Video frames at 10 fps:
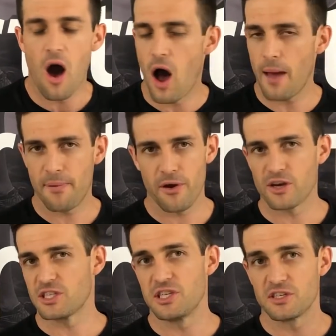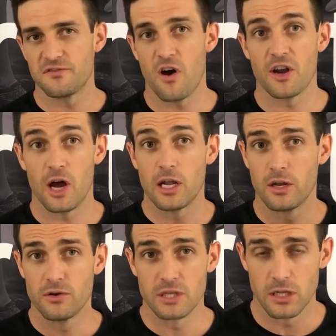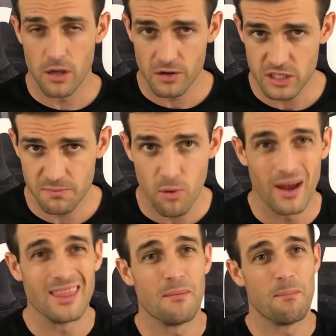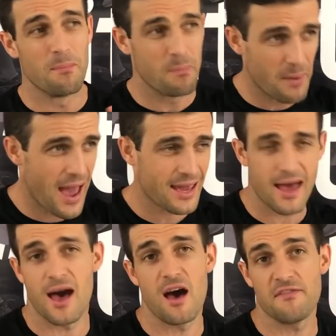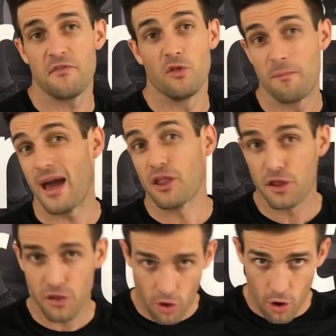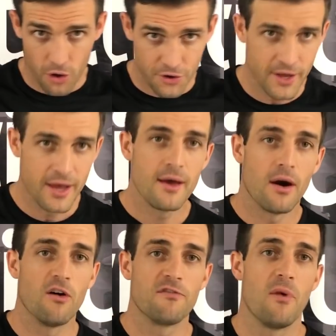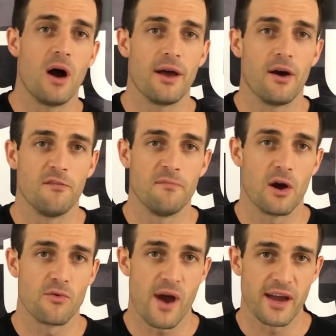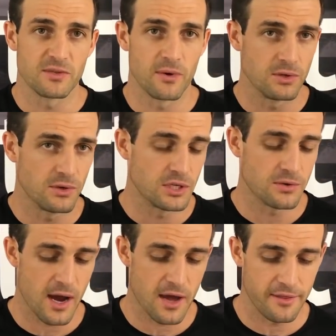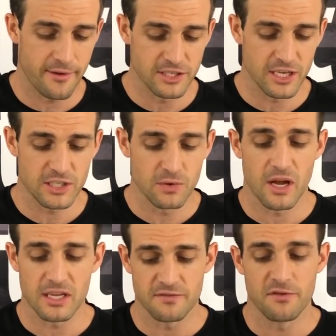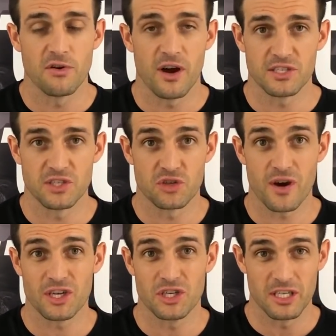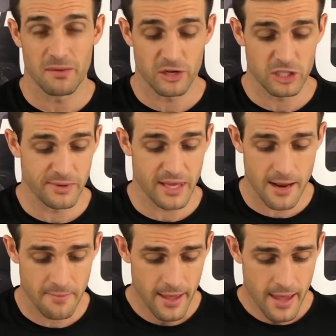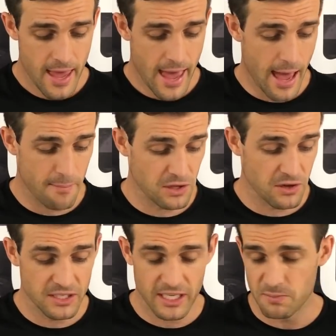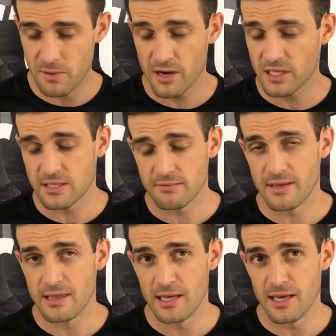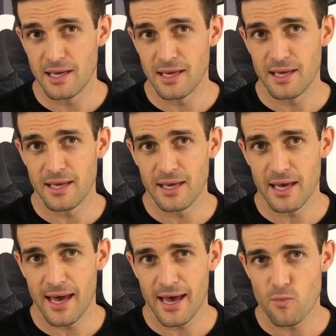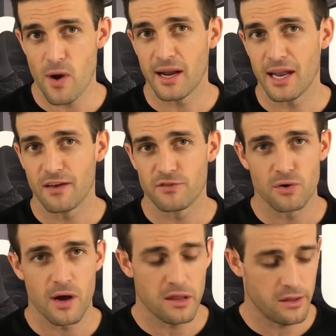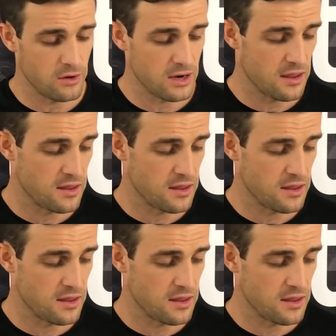I personally just find I lose a lot of support in the back half or the back third of my race when I'm doing triathlons. I still like to feel nice and structured as I possibly can, because let's be honest, in the run leg of a triathlon,